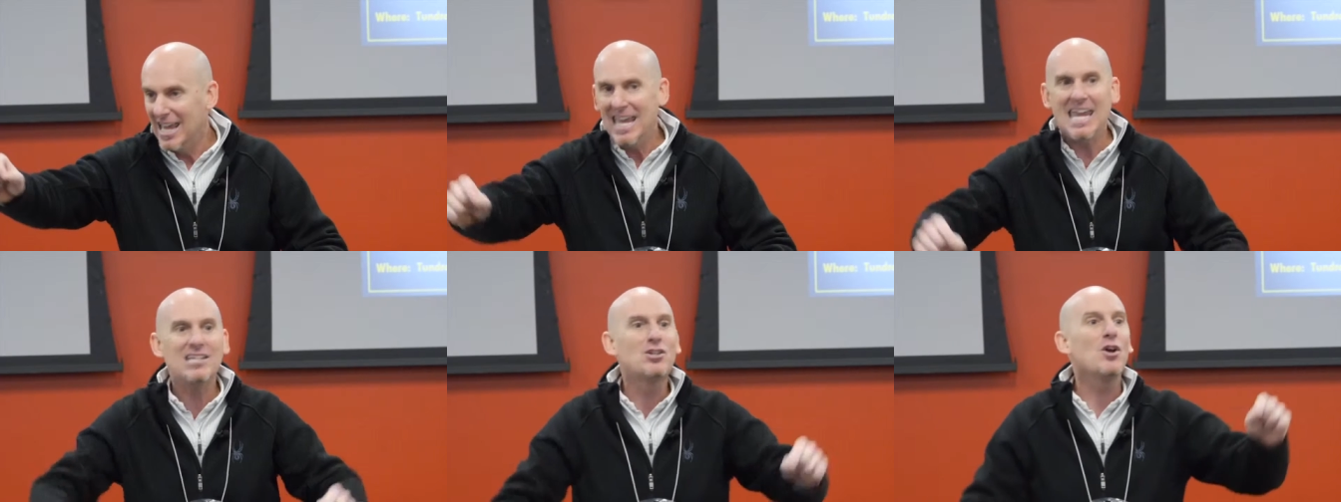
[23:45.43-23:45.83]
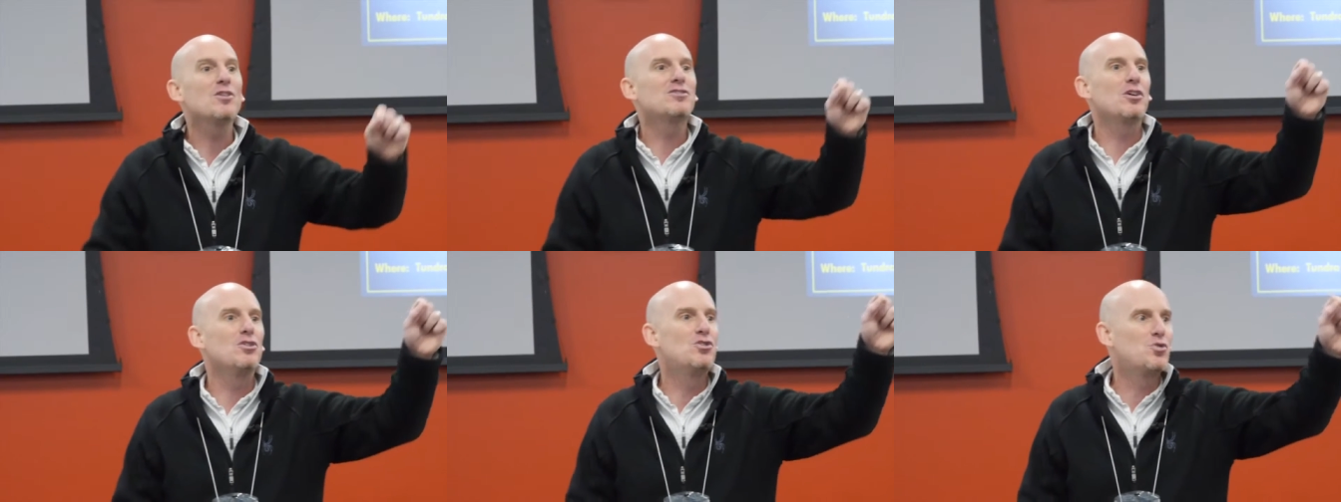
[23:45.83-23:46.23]
He
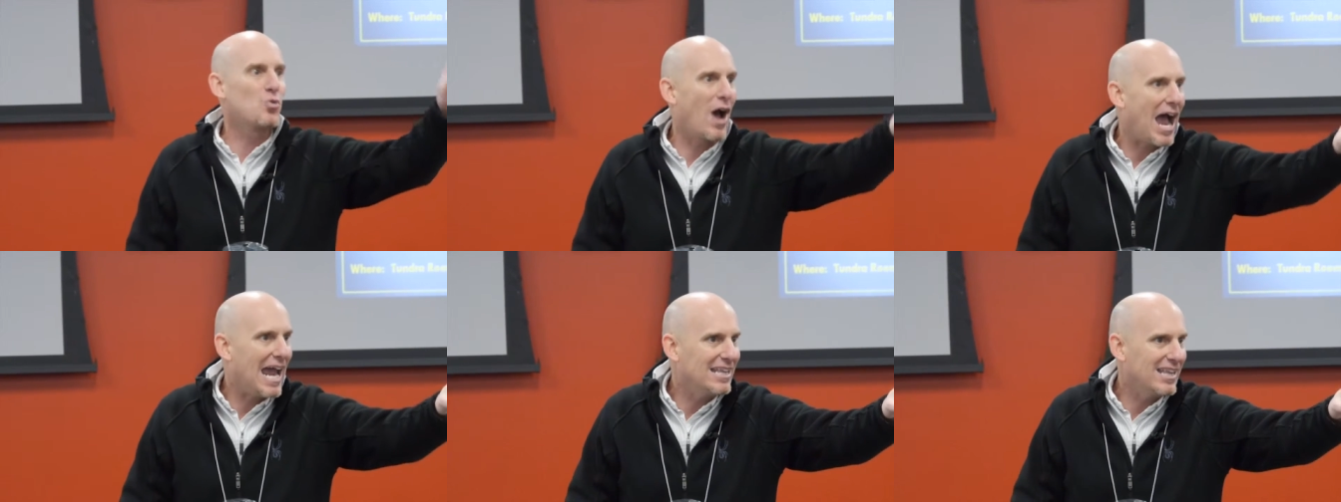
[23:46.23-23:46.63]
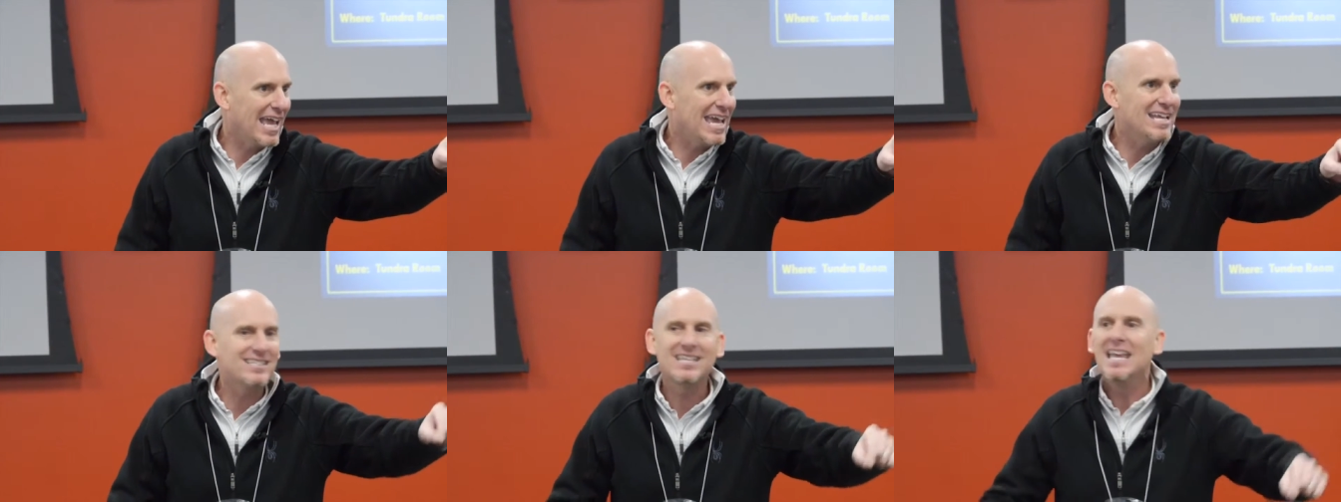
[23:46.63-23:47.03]
turns the dry
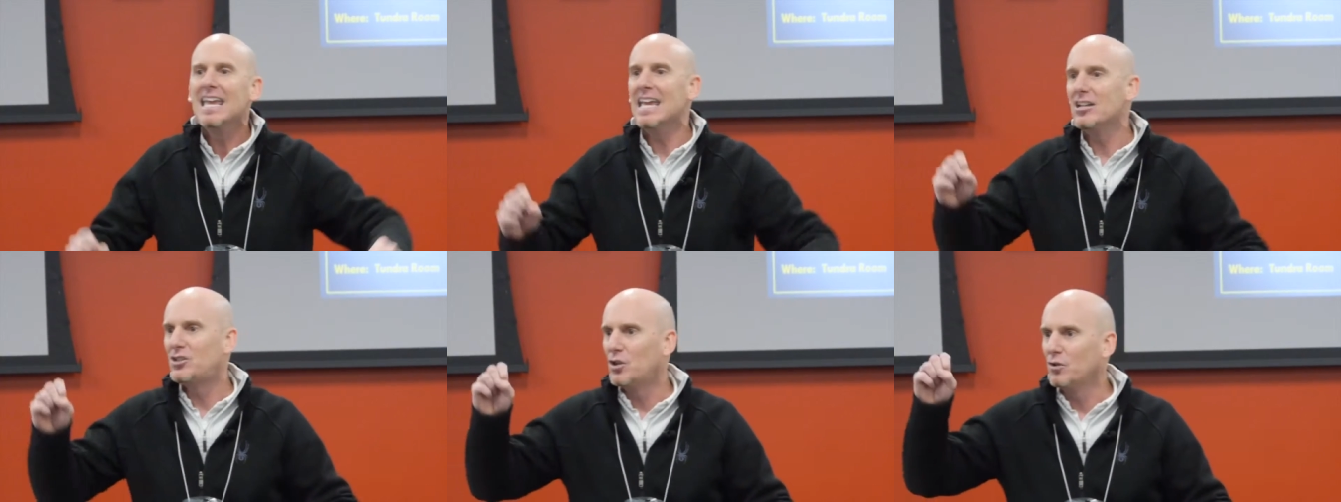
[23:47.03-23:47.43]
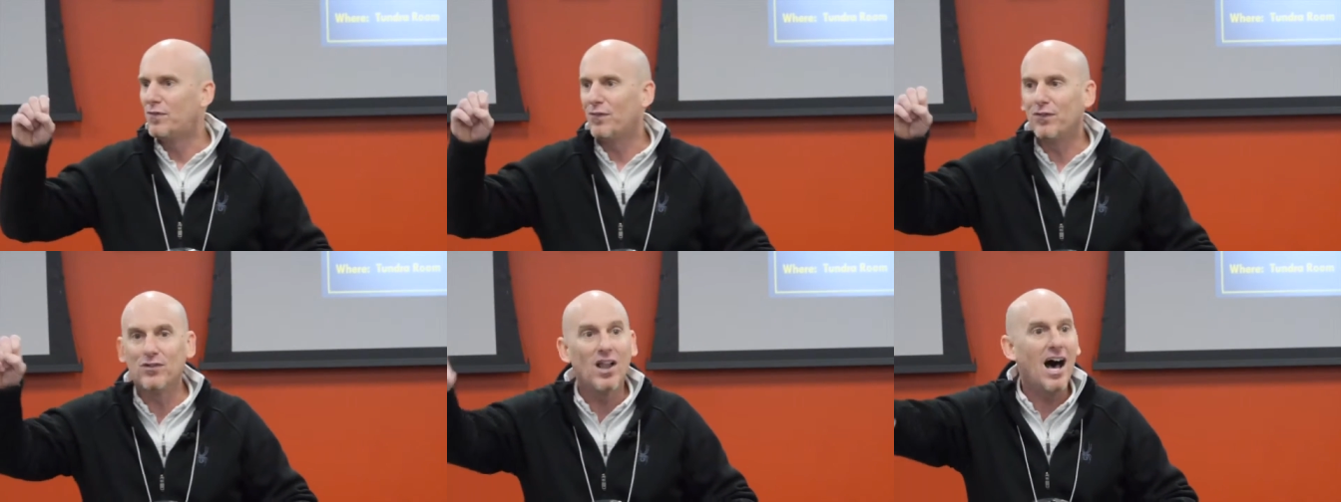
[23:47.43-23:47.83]
lands into
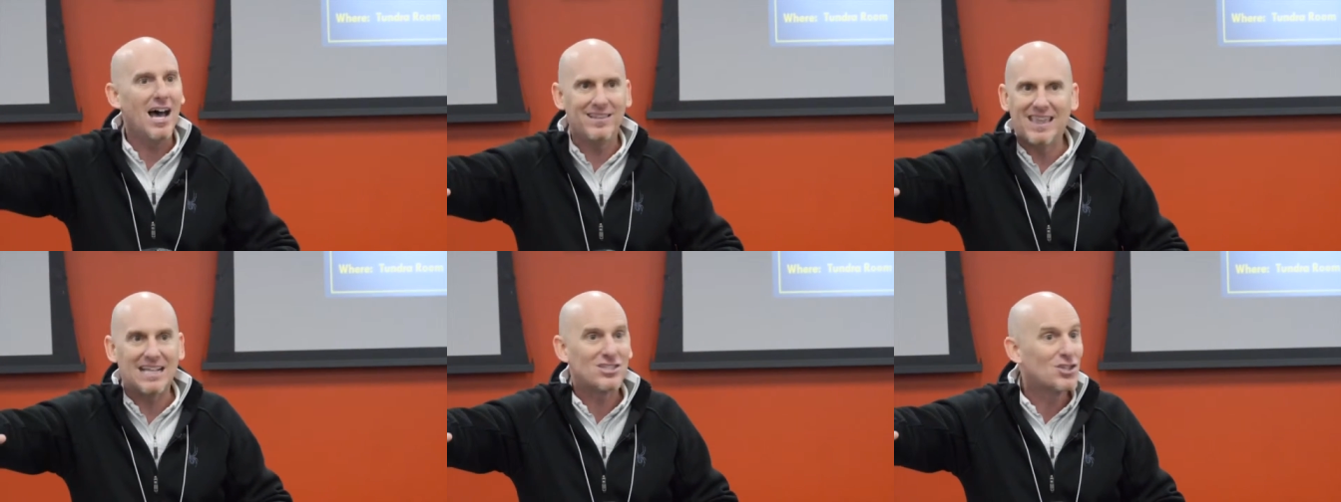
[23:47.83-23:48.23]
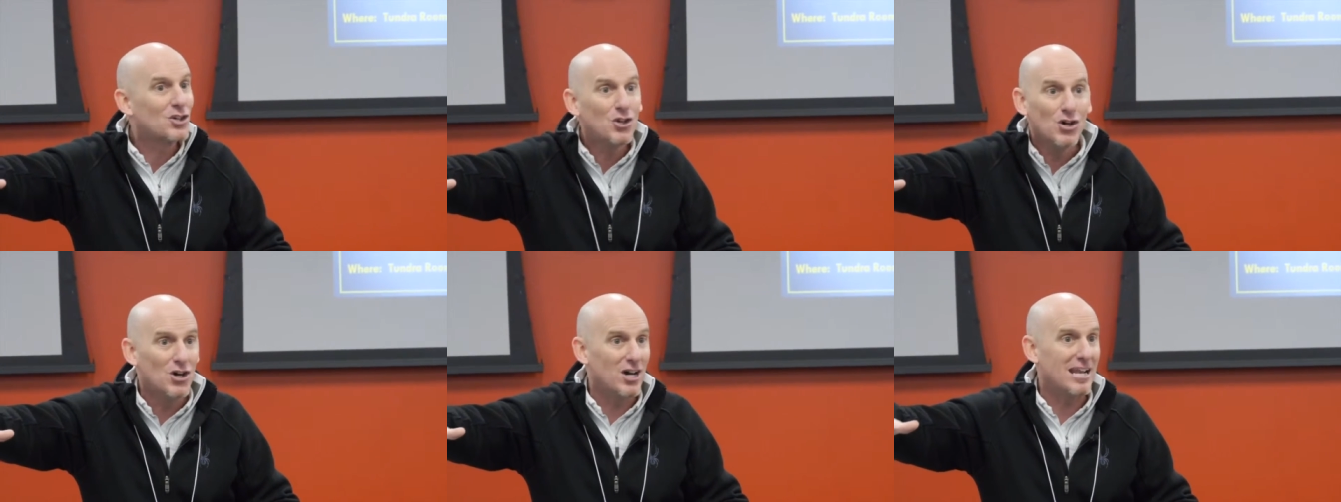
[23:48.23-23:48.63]
flood that's
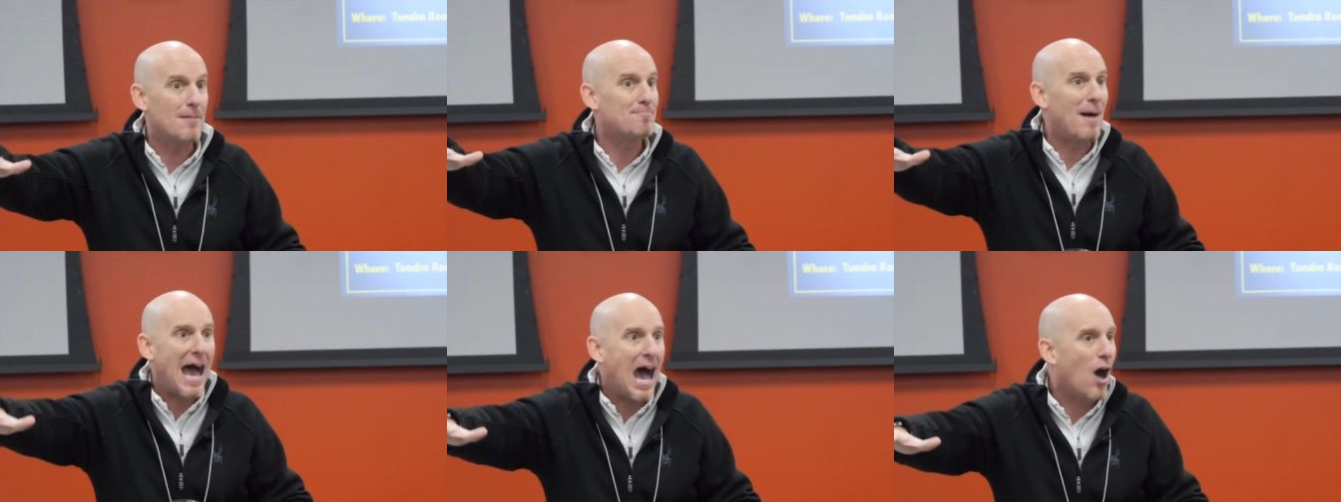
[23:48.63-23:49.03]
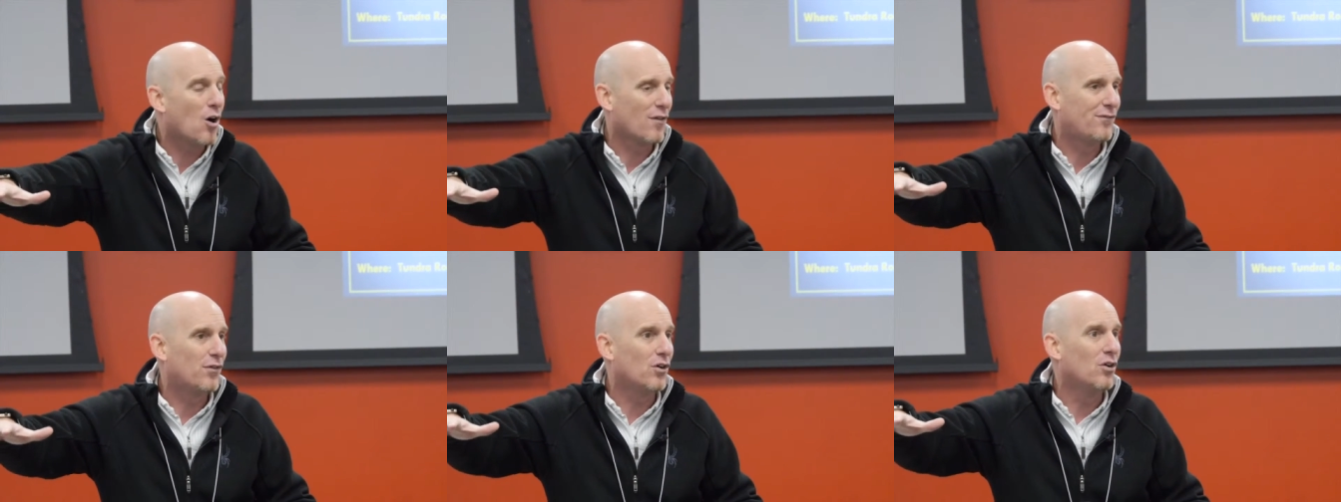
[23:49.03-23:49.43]
good and
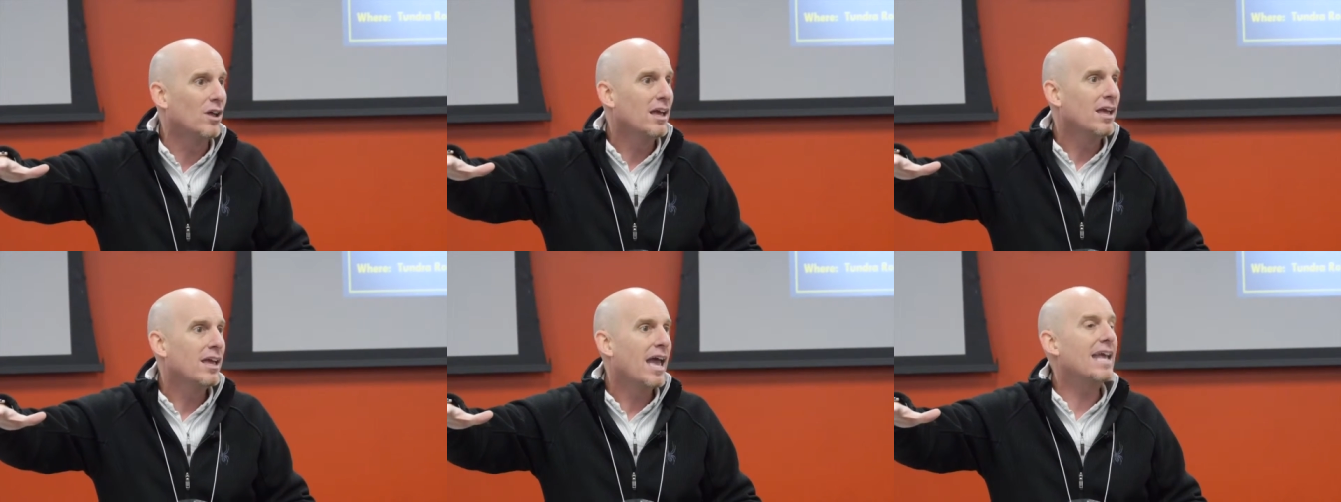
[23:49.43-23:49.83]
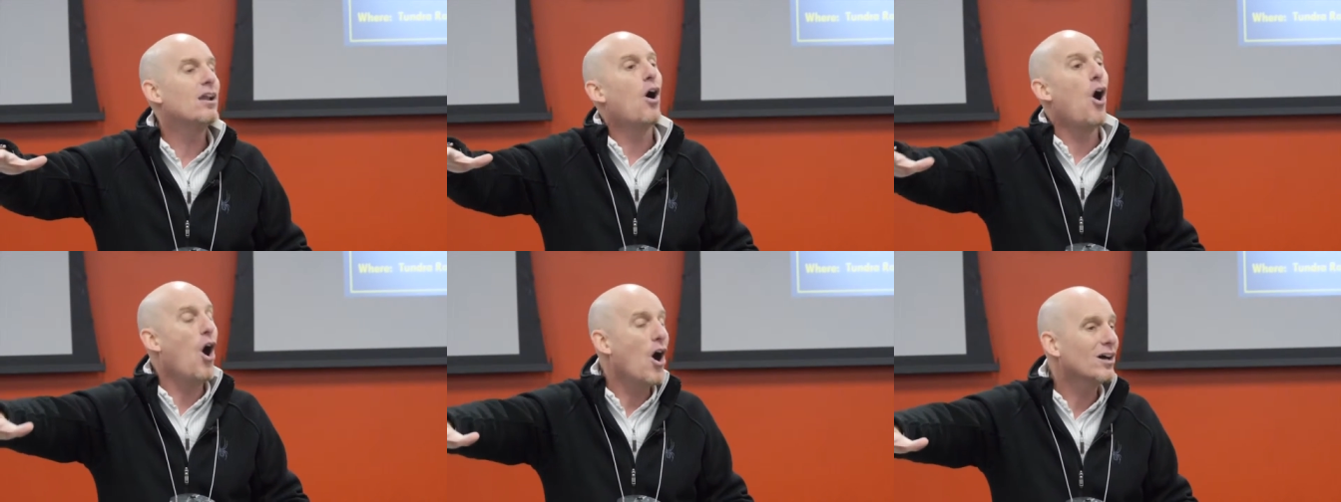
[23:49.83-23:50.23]
powerful and
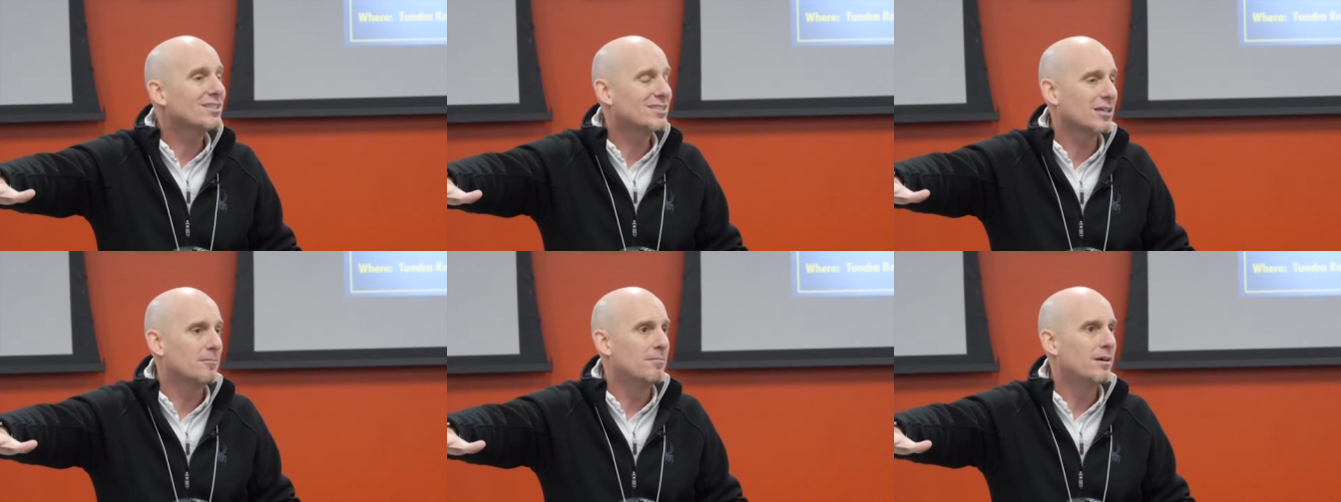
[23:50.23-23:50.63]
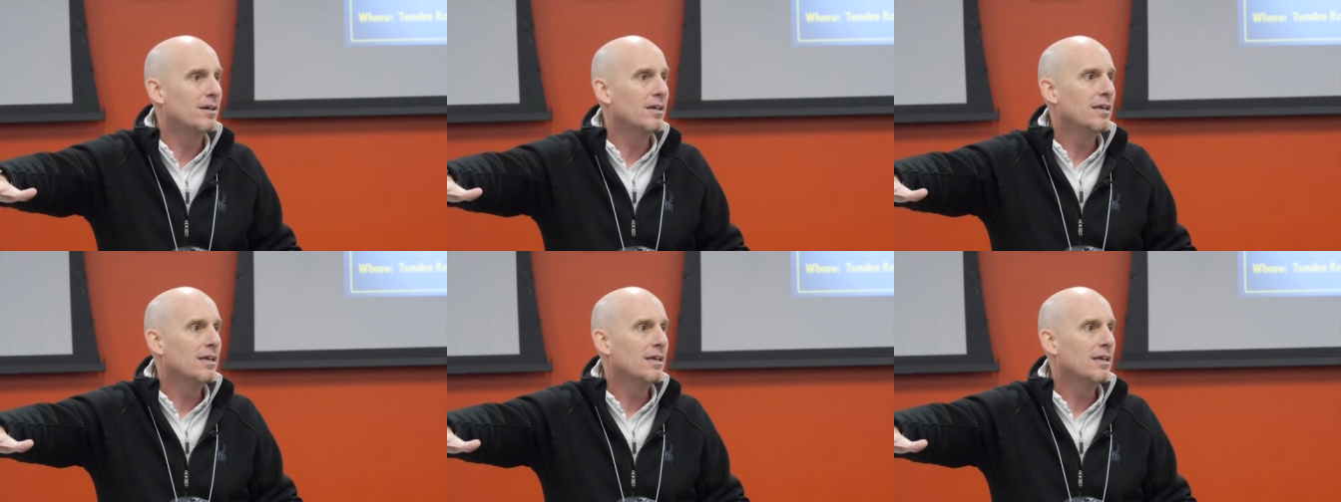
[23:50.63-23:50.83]
awesome.